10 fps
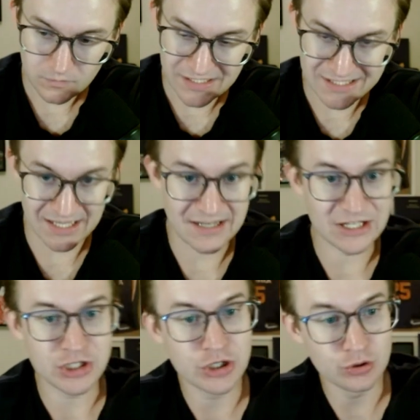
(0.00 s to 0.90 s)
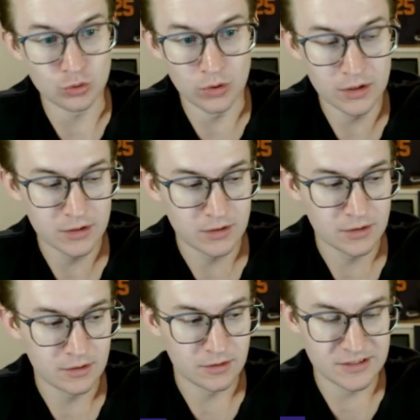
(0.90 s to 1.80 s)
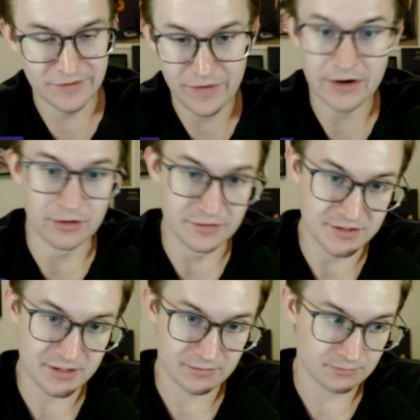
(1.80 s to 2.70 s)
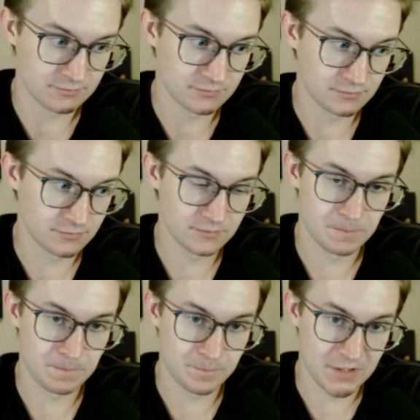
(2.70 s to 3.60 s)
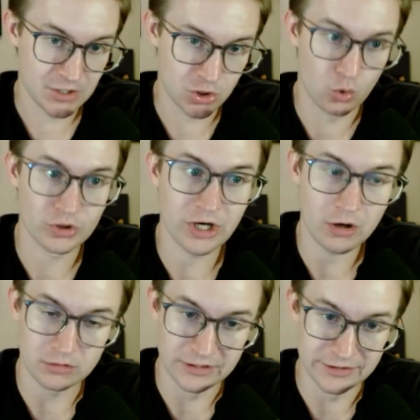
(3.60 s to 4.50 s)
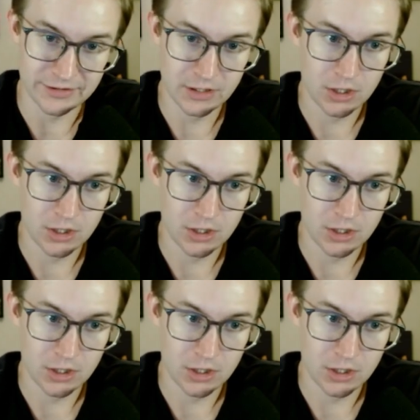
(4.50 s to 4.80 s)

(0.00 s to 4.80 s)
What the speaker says: sending two defenders toward Garland?